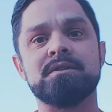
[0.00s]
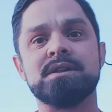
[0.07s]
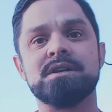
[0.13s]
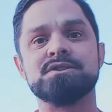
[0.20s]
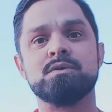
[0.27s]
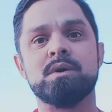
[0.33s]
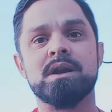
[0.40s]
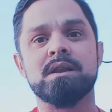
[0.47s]

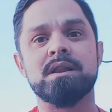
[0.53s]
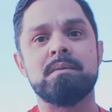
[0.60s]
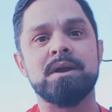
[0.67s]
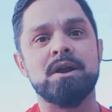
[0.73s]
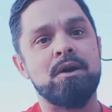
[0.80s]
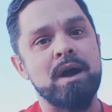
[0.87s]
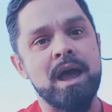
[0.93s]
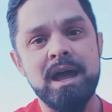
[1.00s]
things you want to let me
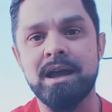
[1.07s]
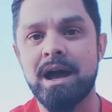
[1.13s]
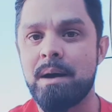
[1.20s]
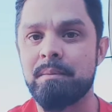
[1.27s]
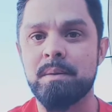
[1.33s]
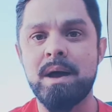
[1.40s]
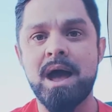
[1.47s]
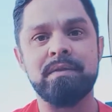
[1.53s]
know, hey, I'm
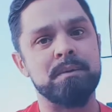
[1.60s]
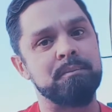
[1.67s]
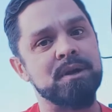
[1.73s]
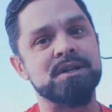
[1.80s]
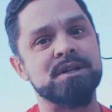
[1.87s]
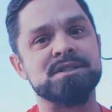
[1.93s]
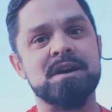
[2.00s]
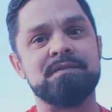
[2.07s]
your man, the
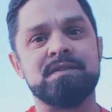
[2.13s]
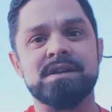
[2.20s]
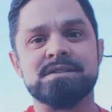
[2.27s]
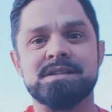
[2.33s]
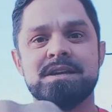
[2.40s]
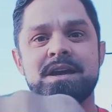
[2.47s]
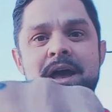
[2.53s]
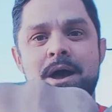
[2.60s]

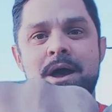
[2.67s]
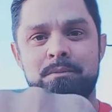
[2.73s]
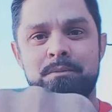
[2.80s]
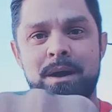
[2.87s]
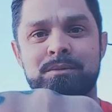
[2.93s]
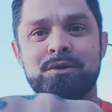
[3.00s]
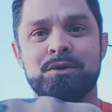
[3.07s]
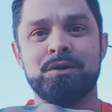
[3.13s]
Beardedchefaz,
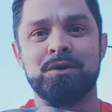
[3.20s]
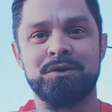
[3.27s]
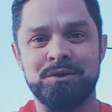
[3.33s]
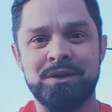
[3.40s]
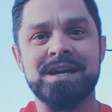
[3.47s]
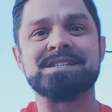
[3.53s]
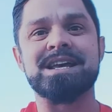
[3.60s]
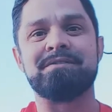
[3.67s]
Prep Guru. You
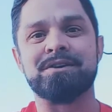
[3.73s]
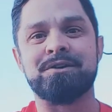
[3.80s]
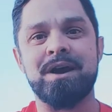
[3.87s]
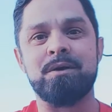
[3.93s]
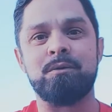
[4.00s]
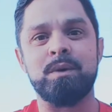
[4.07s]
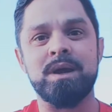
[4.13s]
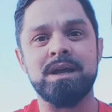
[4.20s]
guys have a
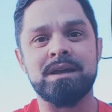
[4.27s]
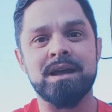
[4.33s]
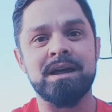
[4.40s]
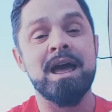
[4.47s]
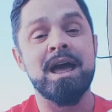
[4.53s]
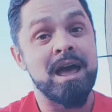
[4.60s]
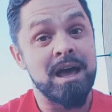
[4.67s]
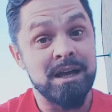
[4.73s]
great weekend,
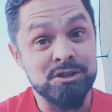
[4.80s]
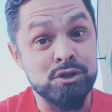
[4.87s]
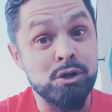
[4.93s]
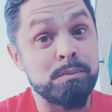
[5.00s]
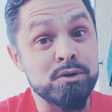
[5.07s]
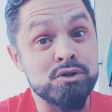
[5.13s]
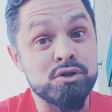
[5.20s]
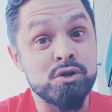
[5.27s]

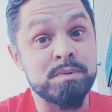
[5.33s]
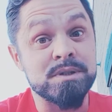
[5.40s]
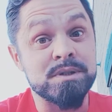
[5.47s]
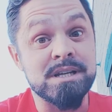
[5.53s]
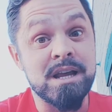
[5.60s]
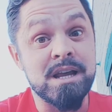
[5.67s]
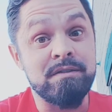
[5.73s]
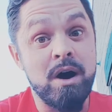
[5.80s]
super
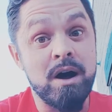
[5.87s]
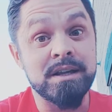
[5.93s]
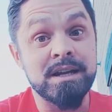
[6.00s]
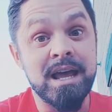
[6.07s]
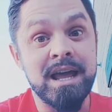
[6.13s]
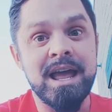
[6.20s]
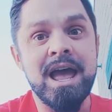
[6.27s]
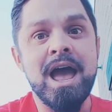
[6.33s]
safe
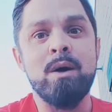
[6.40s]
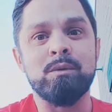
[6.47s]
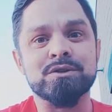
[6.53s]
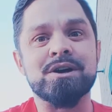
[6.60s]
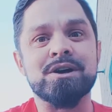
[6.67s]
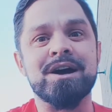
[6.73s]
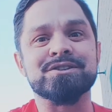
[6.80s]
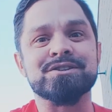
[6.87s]
holiday, and we'll
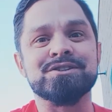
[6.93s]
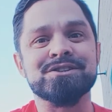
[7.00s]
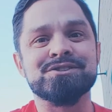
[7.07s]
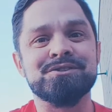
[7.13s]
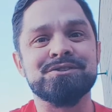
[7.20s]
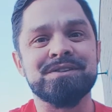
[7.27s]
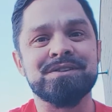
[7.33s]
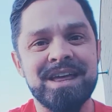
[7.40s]
talk to you
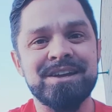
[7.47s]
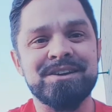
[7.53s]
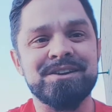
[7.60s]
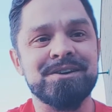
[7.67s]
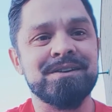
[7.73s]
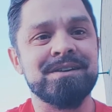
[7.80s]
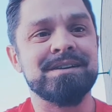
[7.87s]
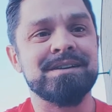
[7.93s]
soon. Thank you.